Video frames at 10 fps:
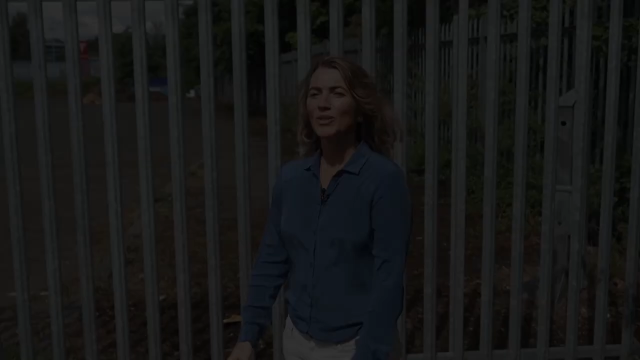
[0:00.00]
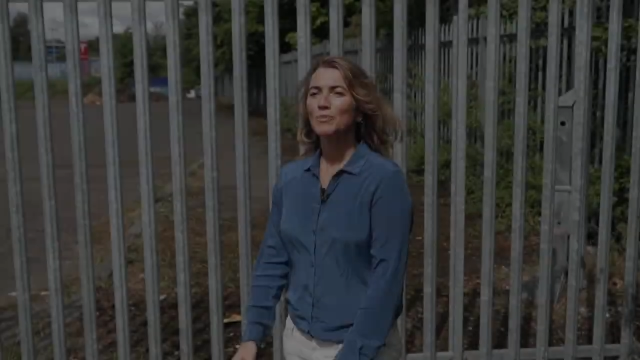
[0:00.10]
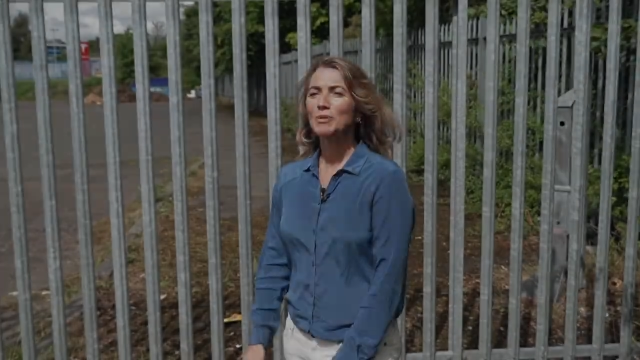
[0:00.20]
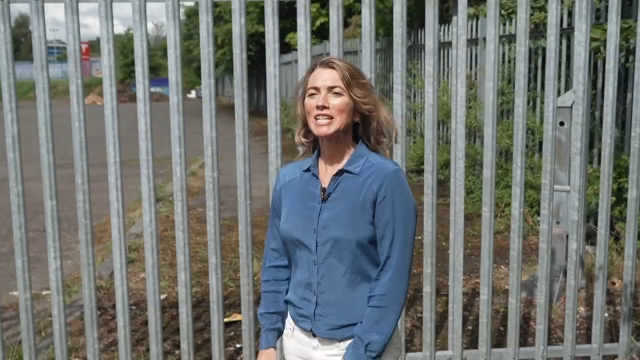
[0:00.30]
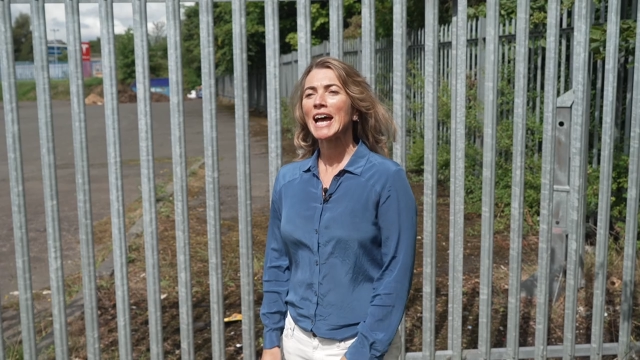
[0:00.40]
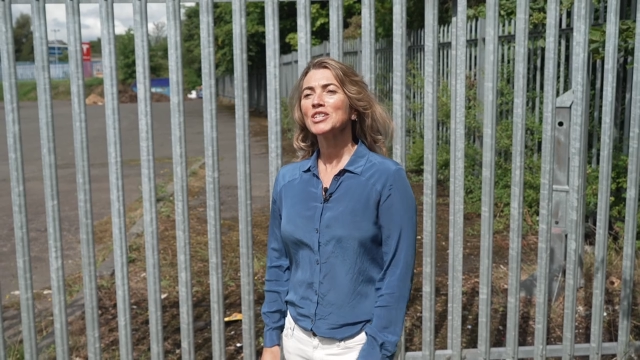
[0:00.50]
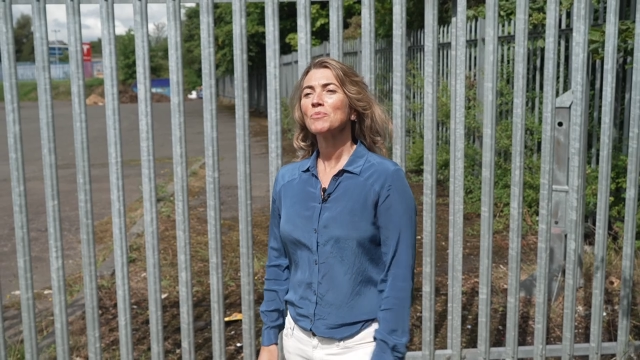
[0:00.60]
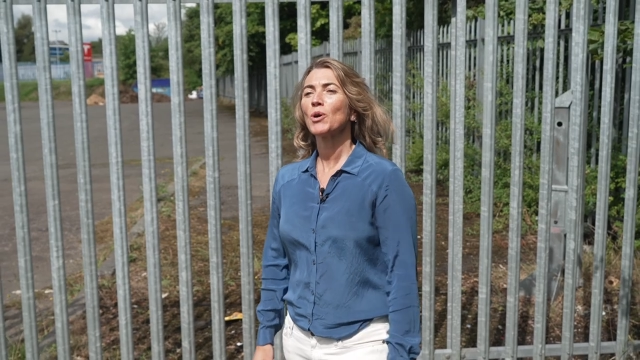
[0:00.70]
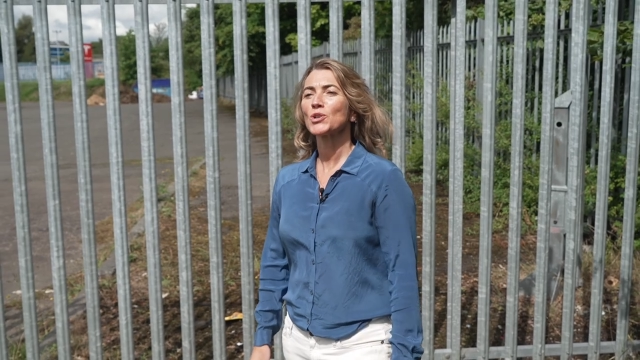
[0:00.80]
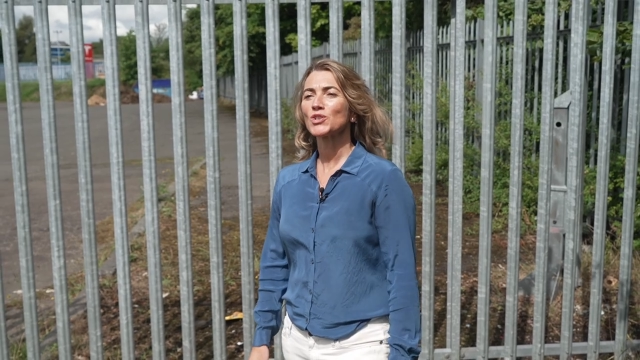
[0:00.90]
The
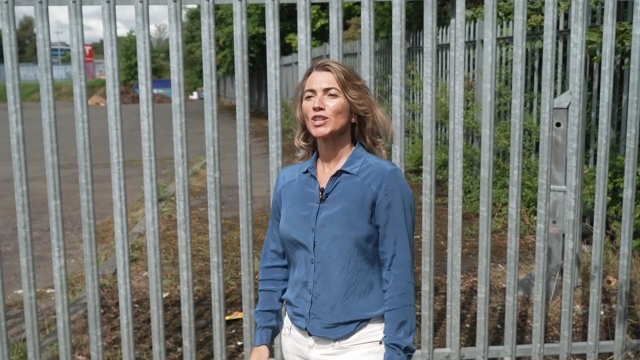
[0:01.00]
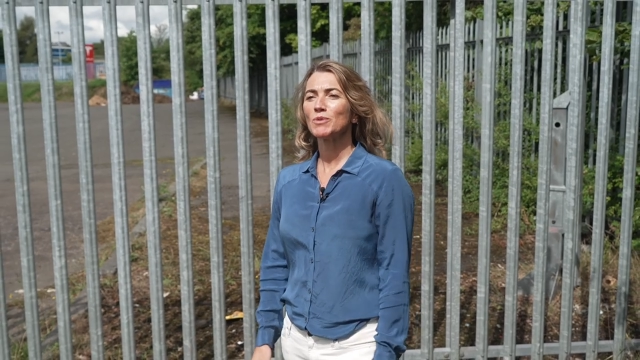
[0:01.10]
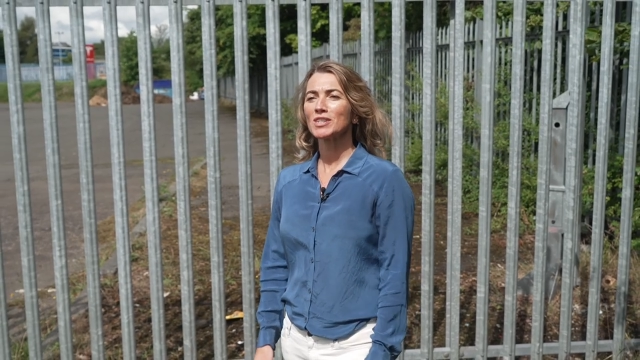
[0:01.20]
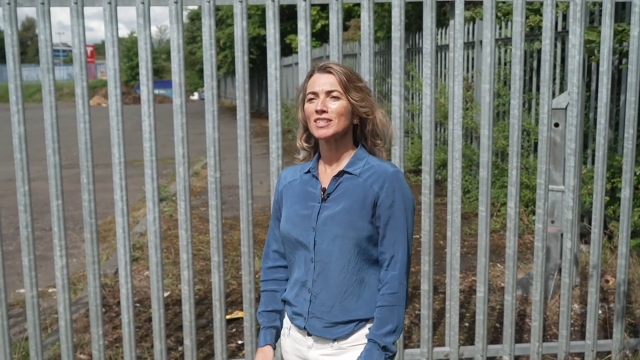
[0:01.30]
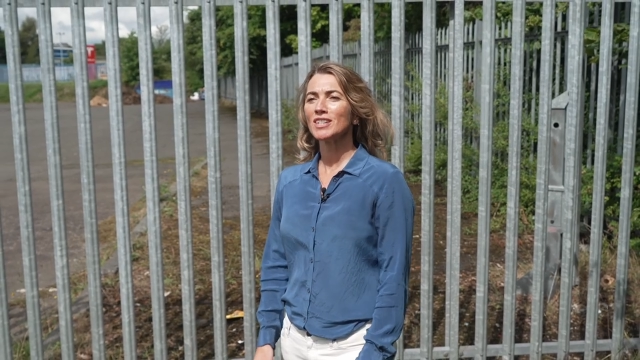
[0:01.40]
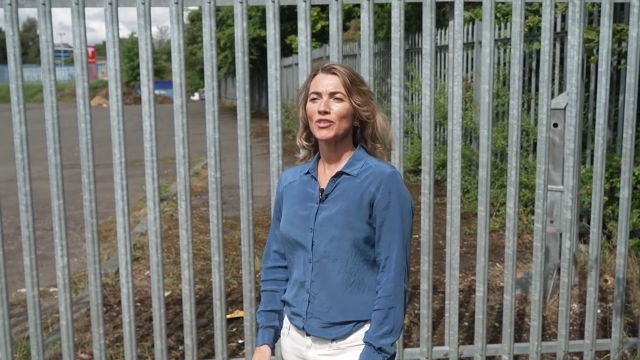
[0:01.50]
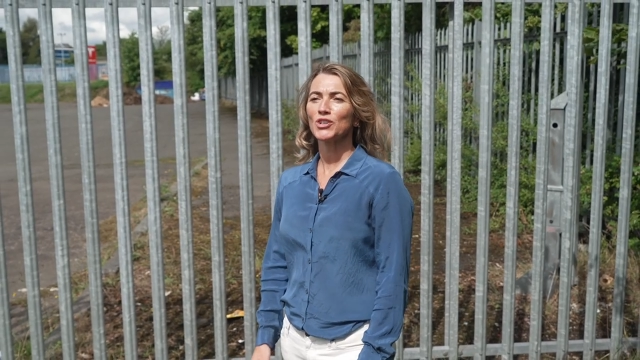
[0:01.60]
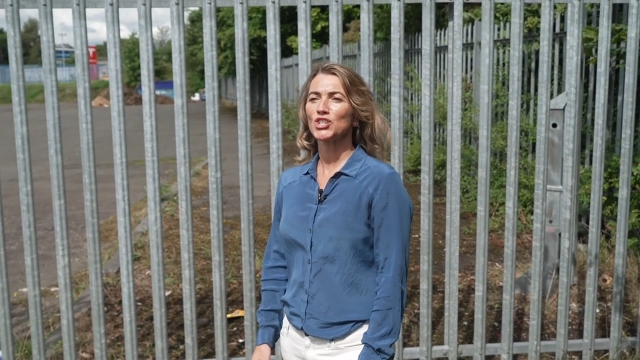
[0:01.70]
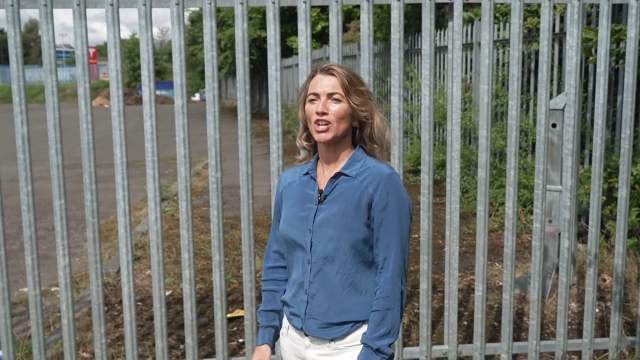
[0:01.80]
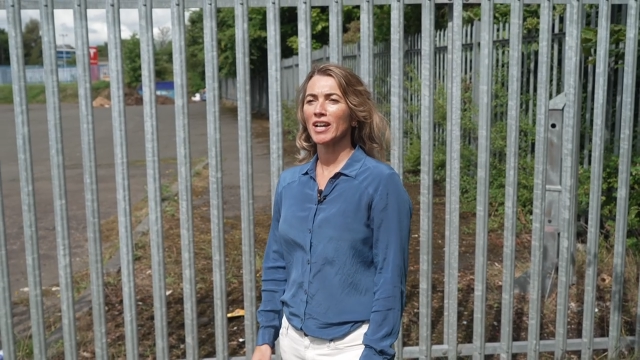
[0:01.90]
Britannia Pottery was
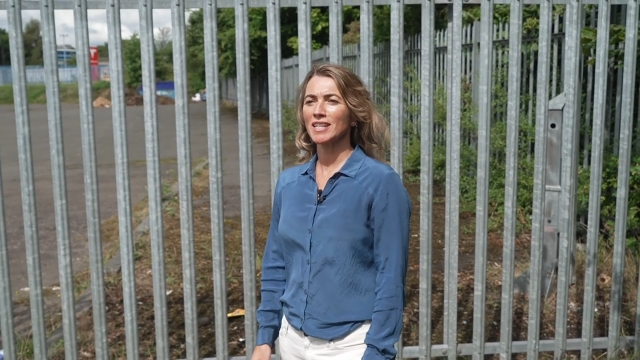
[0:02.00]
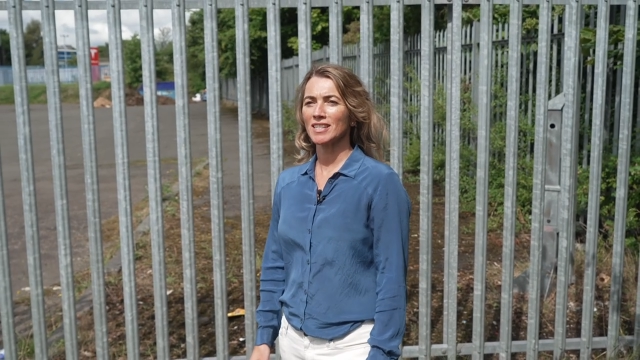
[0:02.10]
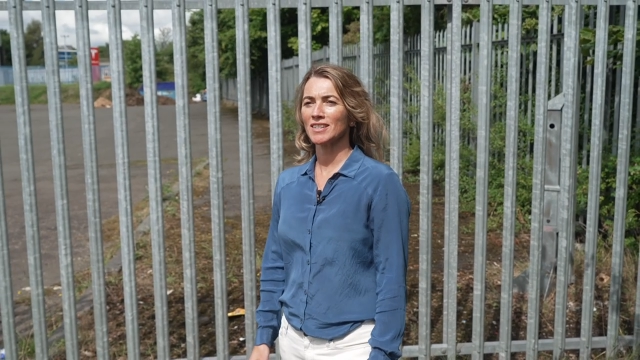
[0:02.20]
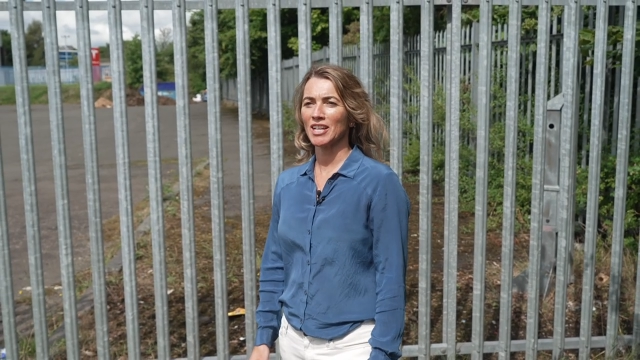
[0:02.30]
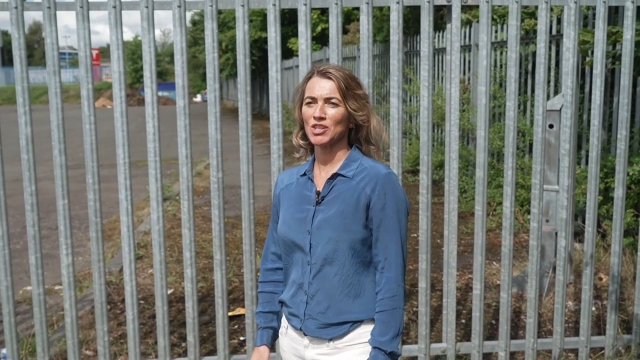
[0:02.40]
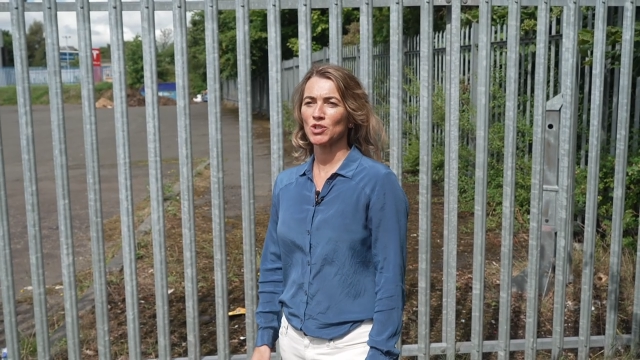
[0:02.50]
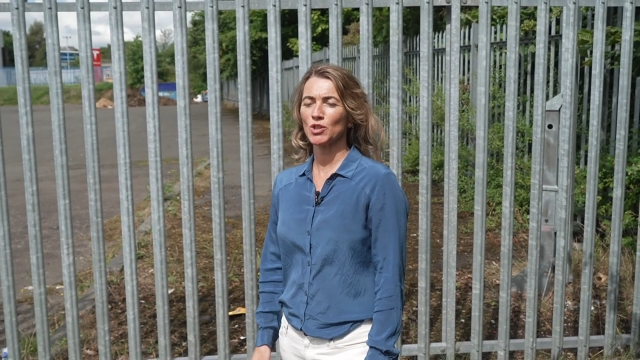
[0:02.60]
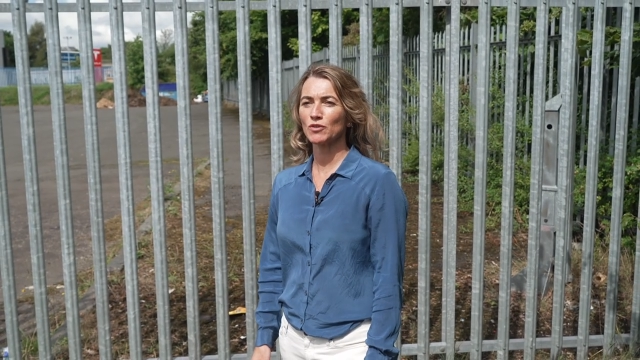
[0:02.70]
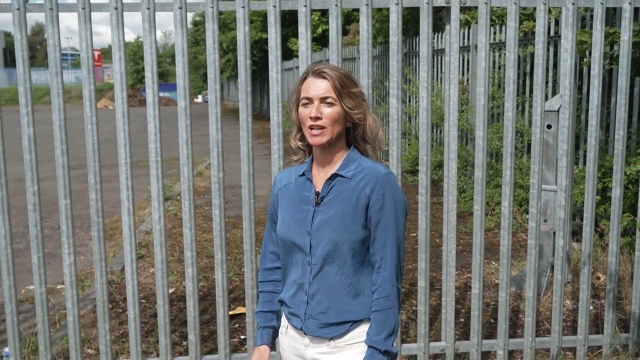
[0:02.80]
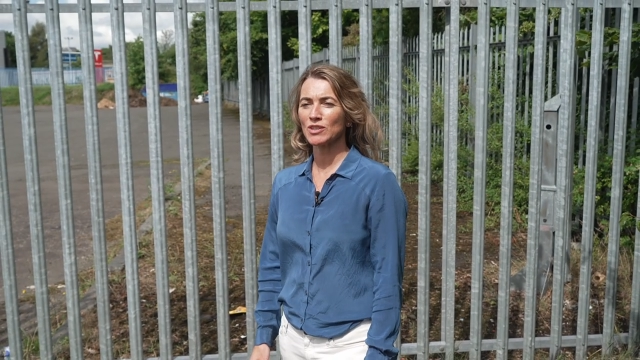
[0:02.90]
another giant in the
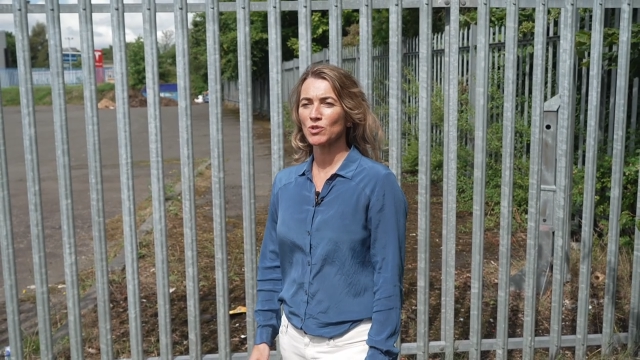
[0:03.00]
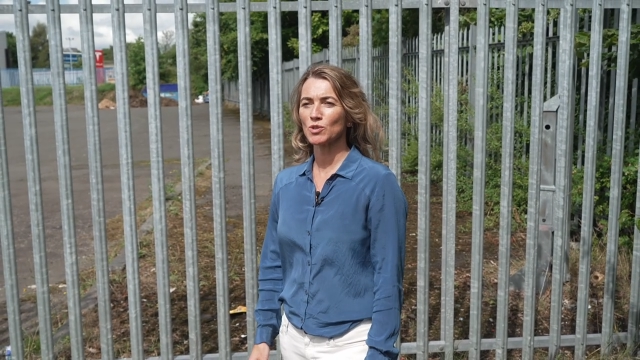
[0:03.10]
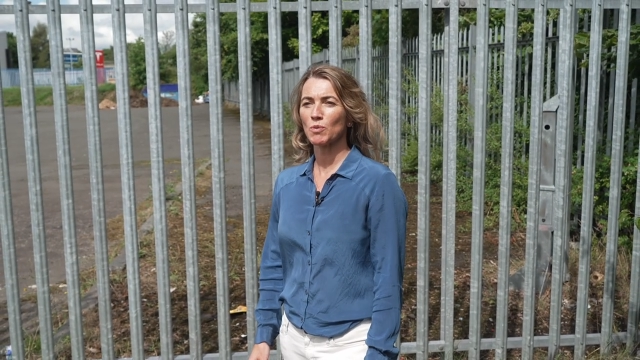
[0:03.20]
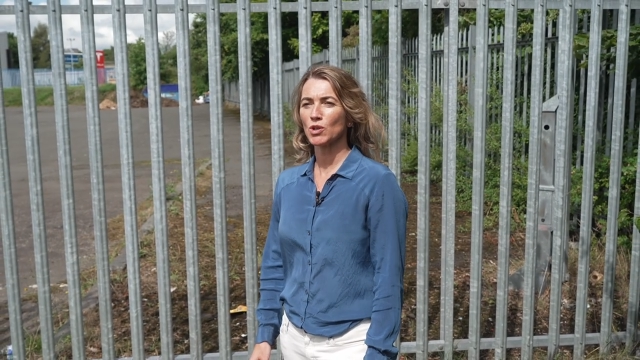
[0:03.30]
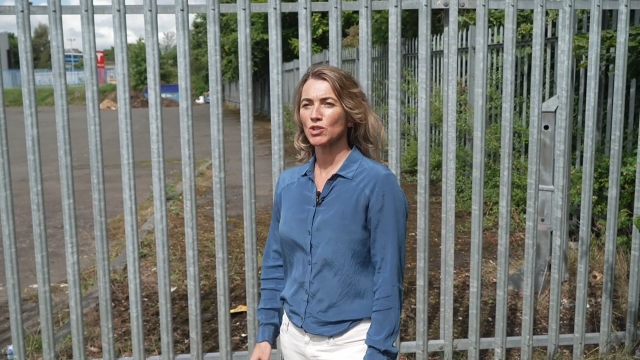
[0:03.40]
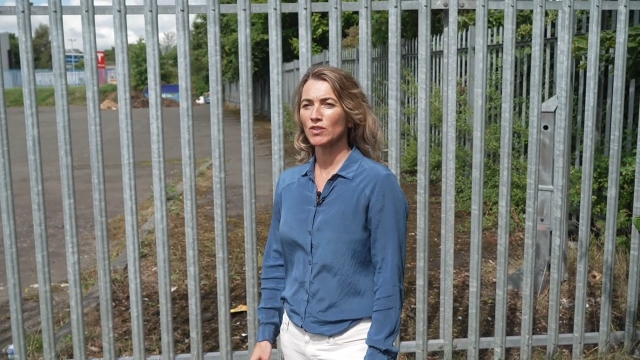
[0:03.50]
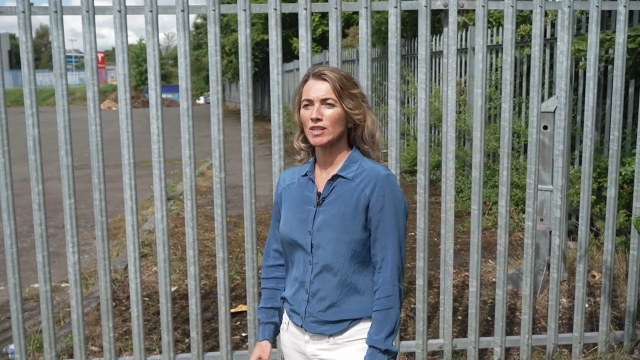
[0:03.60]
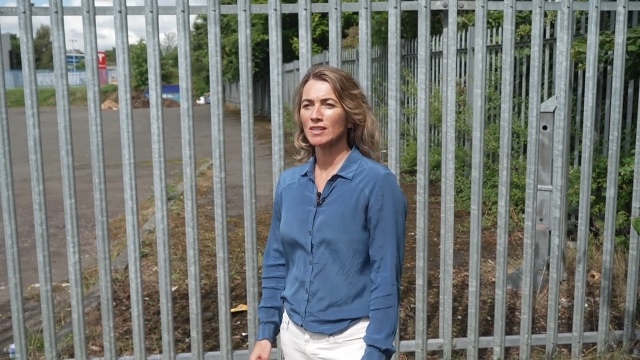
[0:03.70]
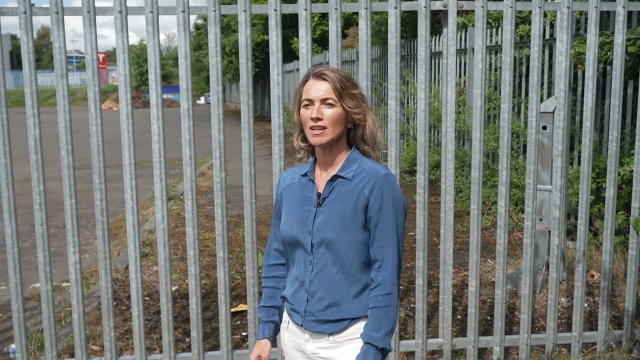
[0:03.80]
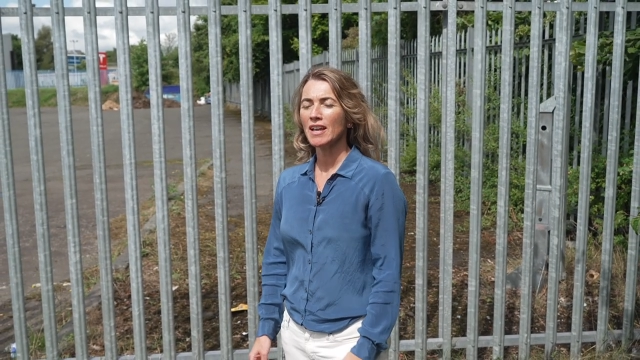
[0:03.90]
history of Glasgow's
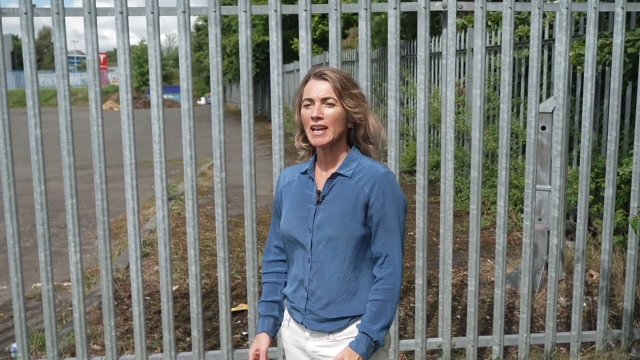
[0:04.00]
potteries.